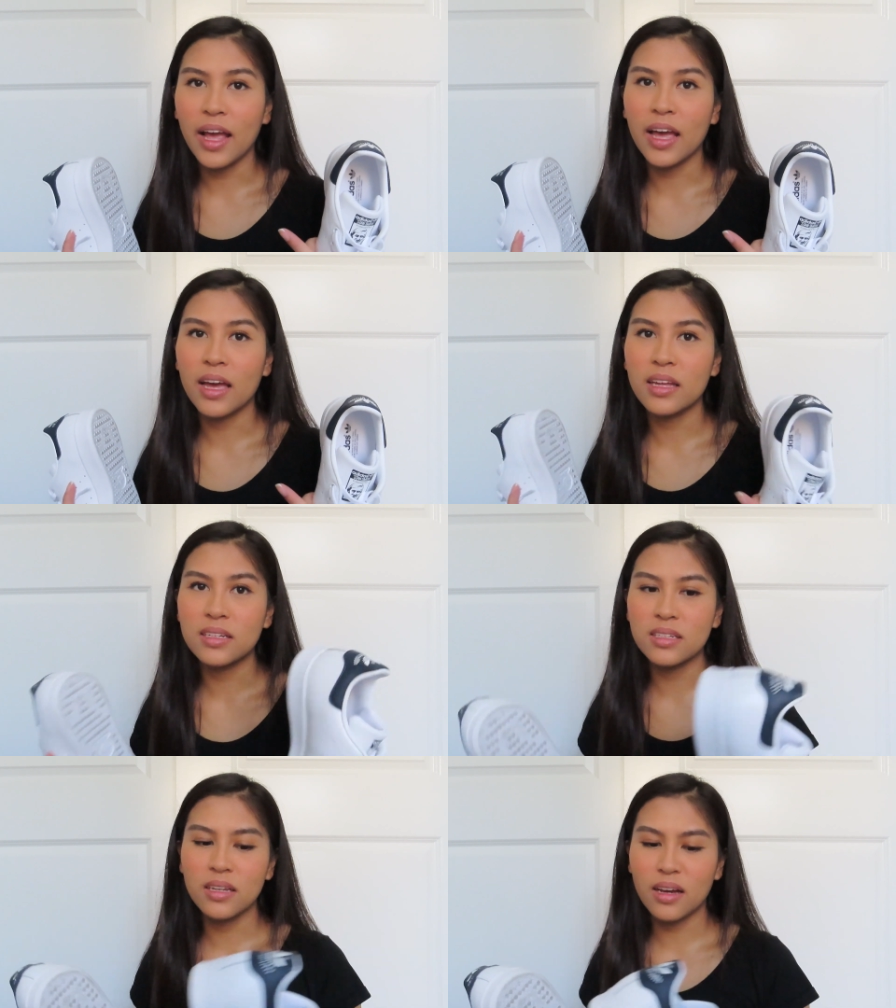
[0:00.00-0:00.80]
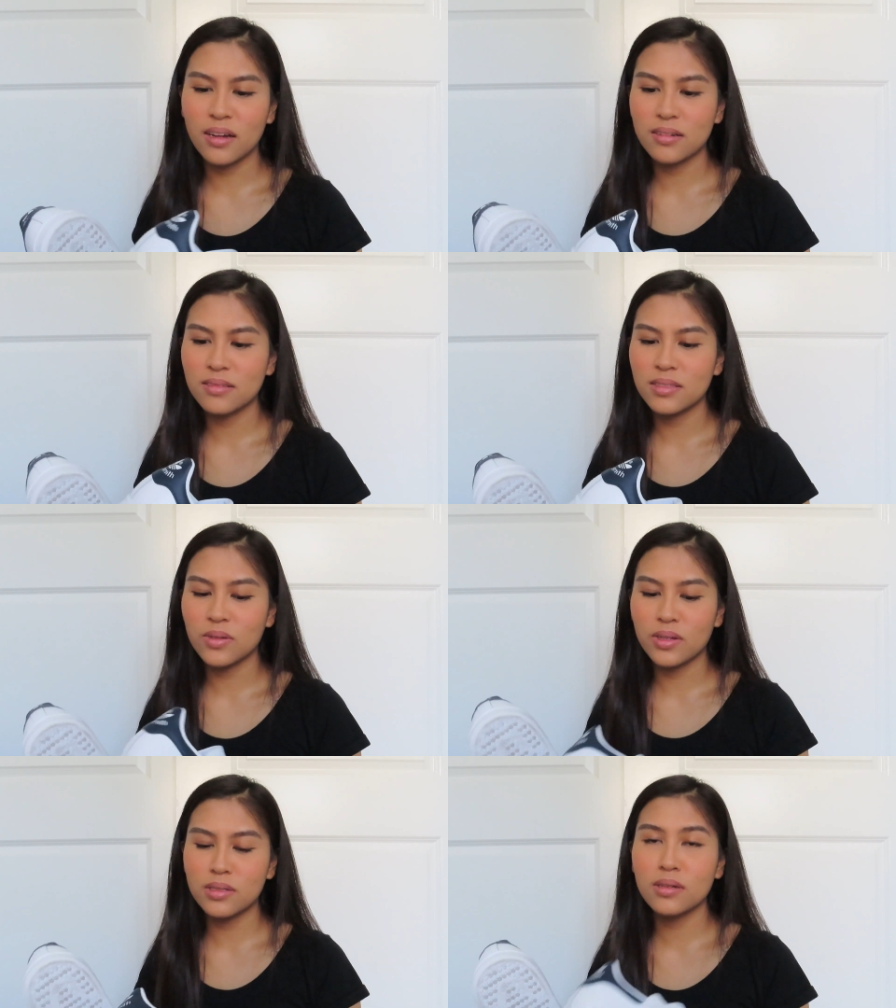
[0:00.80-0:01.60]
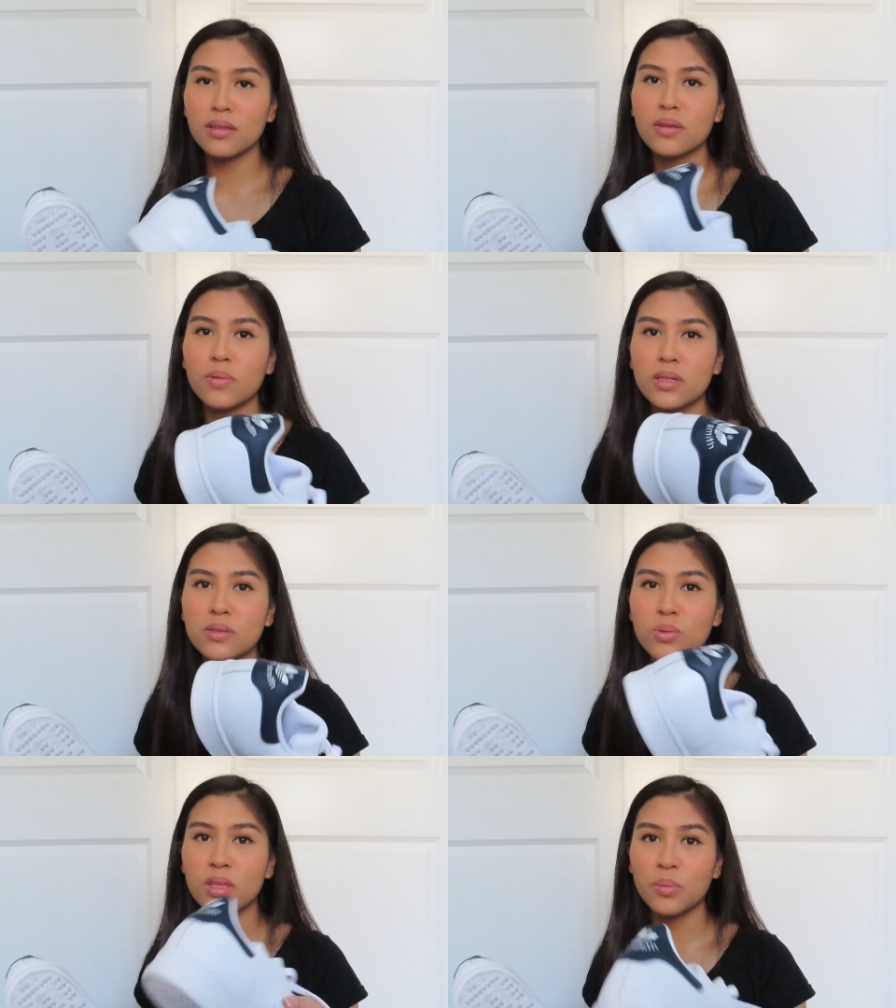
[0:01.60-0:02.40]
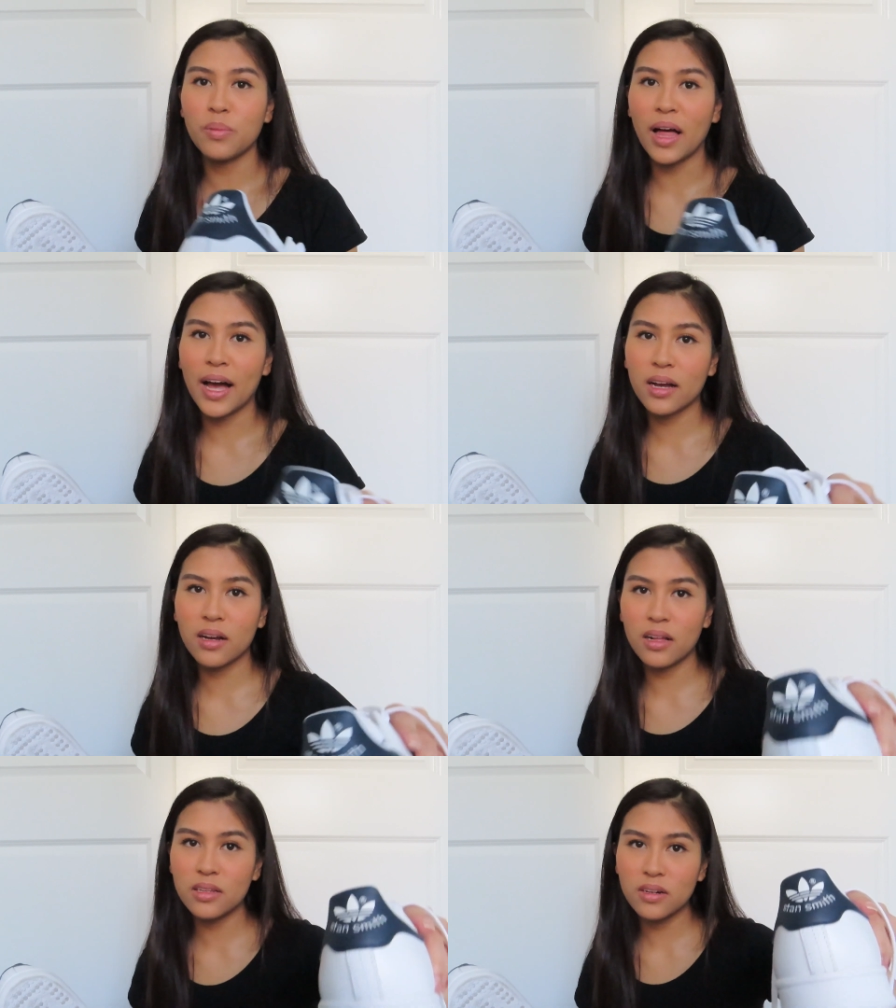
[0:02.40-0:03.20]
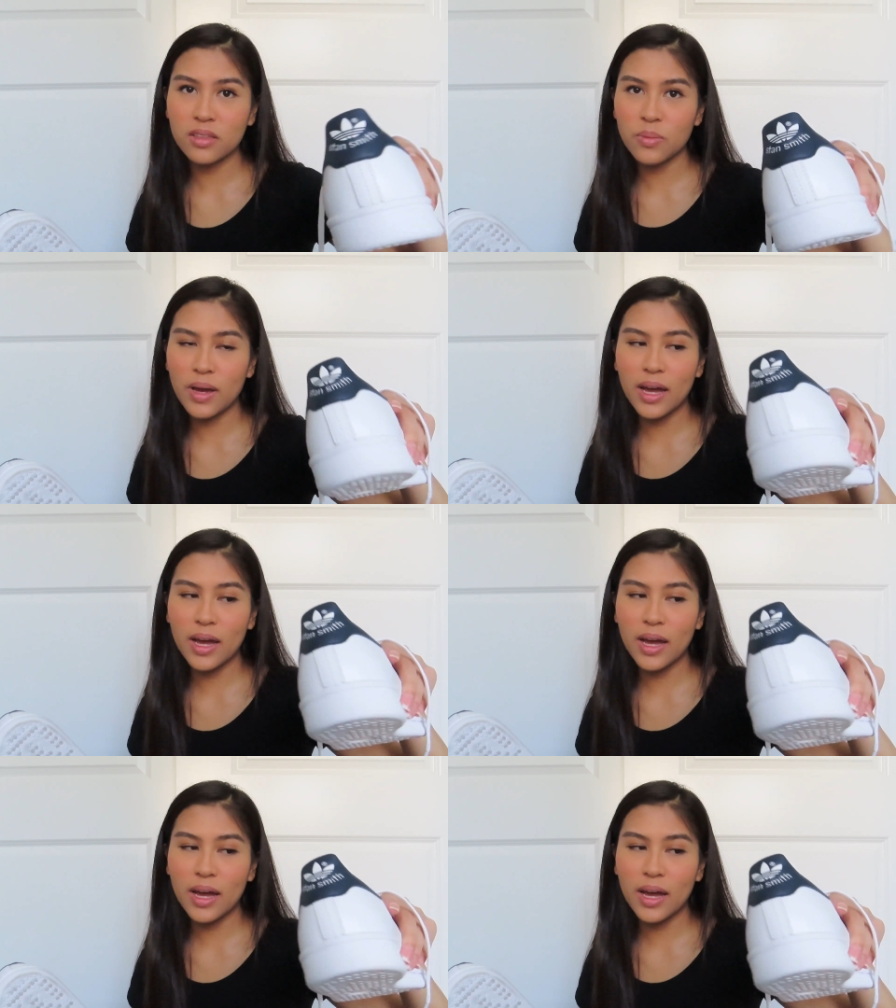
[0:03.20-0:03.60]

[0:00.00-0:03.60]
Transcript: and yeah so I just got the ones with the black color on the